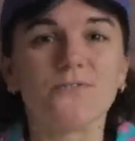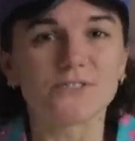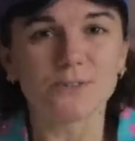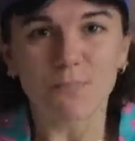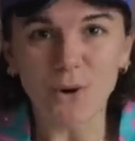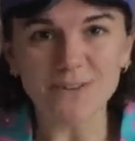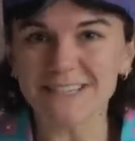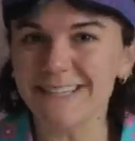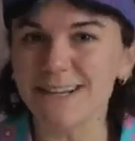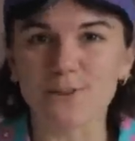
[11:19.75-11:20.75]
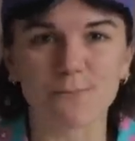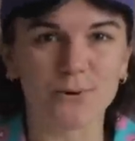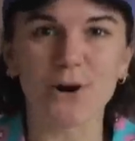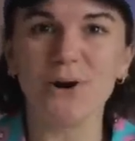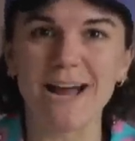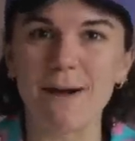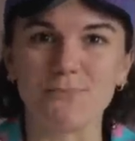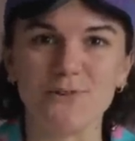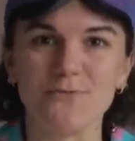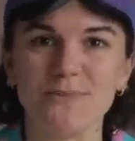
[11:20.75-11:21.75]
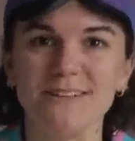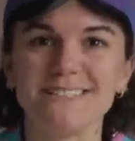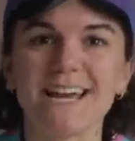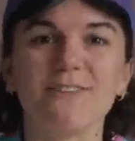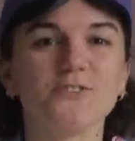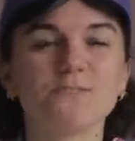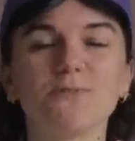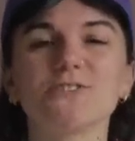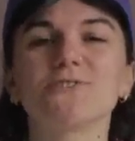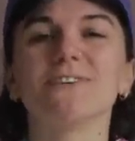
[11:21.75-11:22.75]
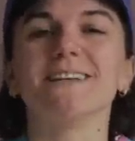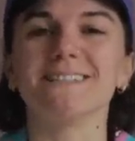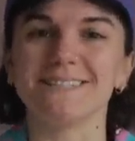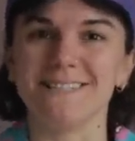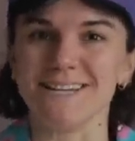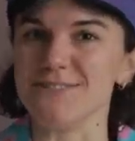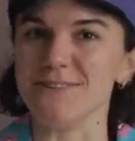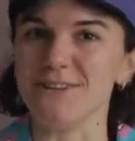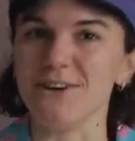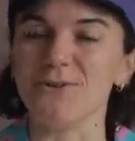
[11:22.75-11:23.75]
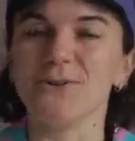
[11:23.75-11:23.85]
for supporting the pro-nap movement, and for sponsoring today's video.